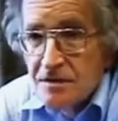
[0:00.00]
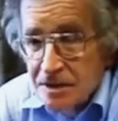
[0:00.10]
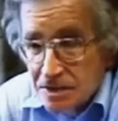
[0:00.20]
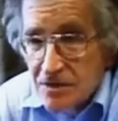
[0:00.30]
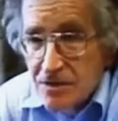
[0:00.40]

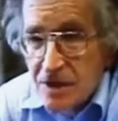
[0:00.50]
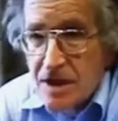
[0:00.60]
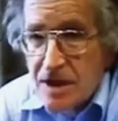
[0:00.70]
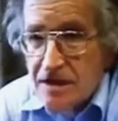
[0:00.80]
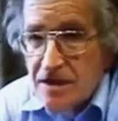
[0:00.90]
with two
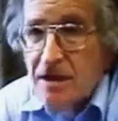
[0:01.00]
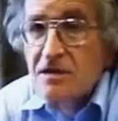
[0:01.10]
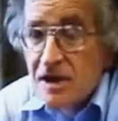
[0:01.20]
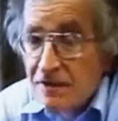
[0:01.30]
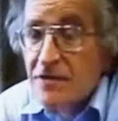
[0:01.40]
sides,
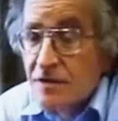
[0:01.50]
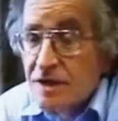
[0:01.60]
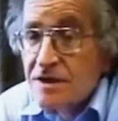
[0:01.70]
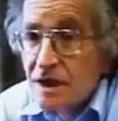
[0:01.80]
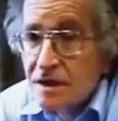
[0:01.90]
they usually have
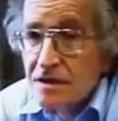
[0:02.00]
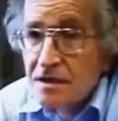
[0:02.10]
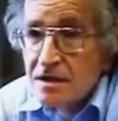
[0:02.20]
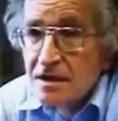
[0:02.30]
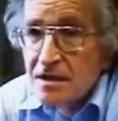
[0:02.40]
three sides.